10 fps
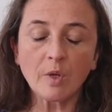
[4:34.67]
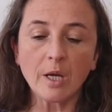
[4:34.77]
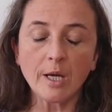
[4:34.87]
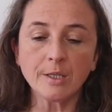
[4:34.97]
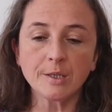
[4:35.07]

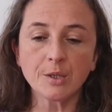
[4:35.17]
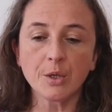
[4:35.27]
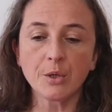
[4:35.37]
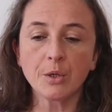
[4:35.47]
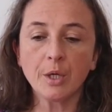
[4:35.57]
And
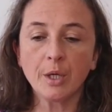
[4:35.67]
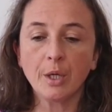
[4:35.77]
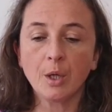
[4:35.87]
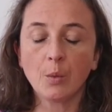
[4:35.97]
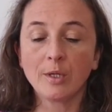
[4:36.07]
so
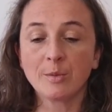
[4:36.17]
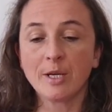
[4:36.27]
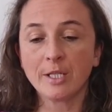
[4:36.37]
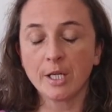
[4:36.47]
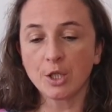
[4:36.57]
whilst my
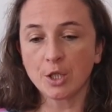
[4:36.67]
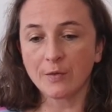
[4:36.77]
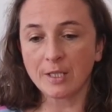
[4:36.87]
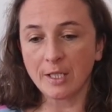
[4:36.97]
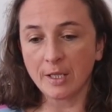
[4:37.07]
intention
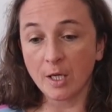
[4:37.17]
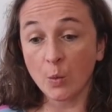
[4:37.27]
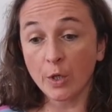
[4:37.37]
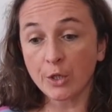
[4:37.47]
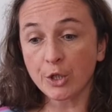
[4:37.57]
obviously in that
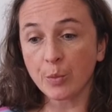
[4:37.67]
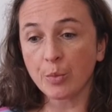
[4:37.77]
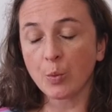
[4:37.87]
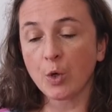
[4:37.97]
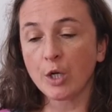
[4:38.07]

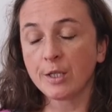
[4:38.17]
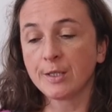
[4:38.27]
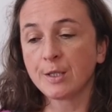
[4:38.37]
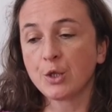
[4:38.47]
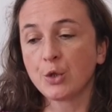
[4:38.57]
workshop was
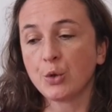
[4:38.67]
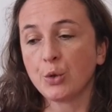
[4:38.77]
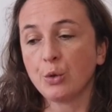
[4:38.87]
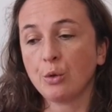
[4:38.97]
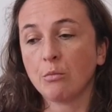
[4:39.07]

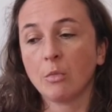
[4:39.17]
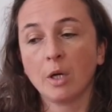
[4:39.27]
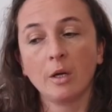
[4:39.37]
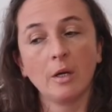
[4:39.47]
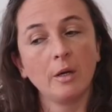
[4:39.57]

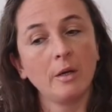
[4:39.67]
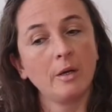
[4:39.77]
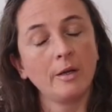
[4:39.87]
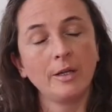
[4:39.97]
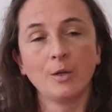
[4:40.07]

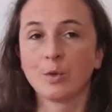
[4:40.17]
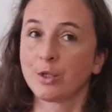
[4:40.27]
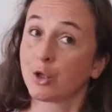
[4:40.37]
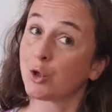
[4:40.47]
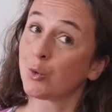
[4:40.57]
it was a
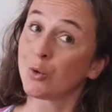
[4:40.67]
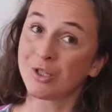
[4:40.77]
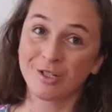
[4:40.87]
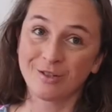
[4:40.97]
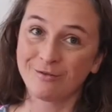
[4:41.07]

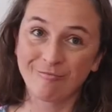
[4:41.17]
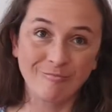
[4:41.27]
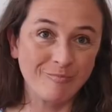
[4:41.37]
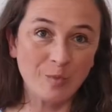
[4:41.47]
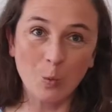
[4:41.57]
short
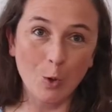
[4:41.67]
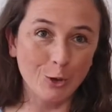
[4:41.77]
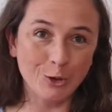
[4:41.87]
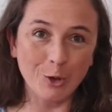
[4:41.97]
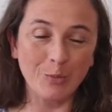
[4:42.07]

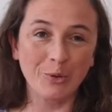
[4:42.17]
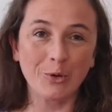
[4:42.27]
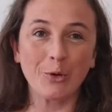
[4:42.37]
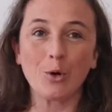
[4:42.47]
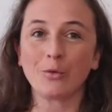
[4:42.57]
workshop
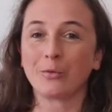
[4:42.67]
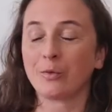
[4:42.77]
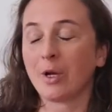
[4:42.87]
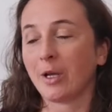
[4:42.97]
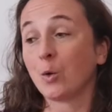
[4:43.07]
of
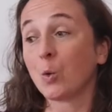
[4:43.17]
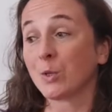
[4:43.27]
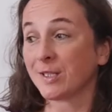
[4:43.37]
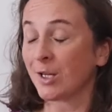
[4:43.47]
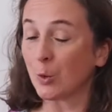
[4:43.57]
a
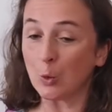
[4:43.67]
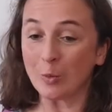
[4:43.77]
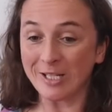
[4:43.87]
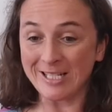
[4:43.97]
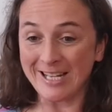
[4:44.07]
course that
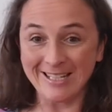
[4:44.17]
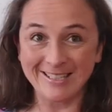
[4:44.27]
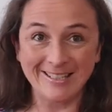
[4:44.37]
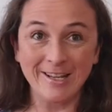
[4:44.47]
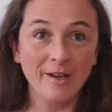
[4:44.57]
normally takes
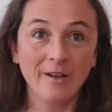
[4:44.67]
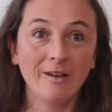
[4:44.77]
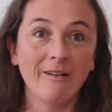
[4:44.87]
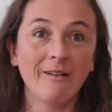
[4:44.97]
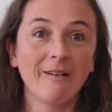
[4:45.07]

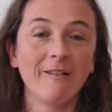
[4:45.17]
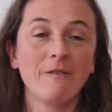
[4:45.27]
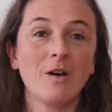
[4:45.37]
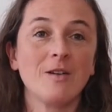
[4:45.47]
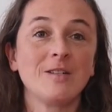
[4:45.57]

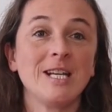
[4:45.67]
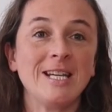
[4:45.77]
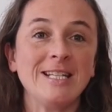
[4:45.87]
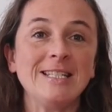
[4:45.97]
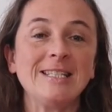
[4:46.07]
5 days,